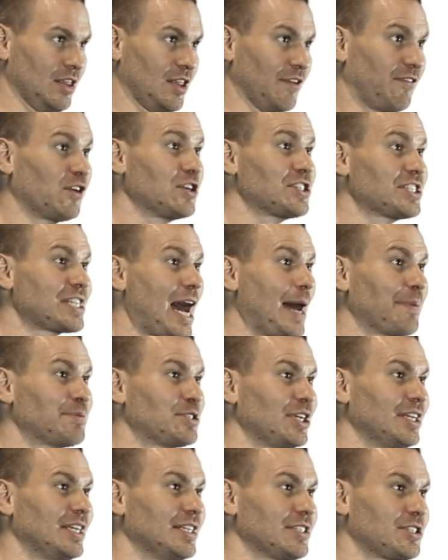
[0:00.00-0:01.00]
The first
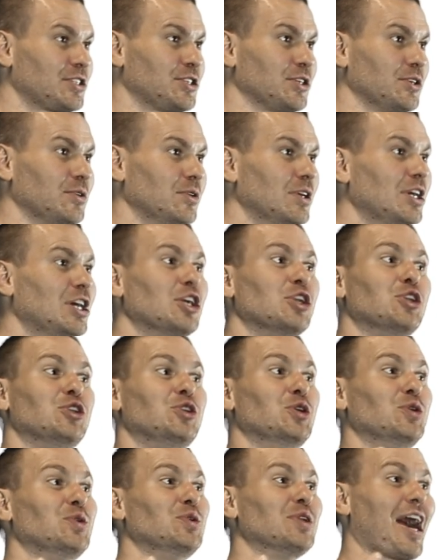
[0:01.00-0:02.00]
option is to
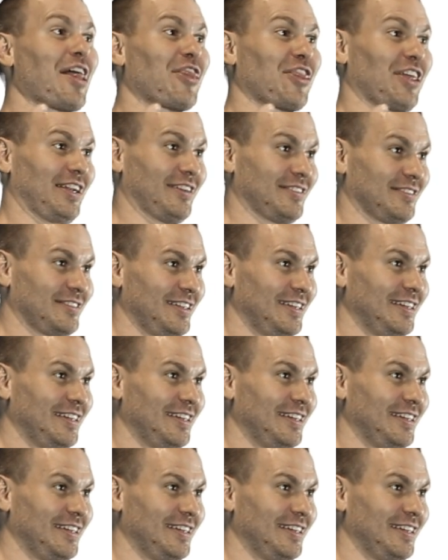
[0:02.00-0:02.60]
do nothing.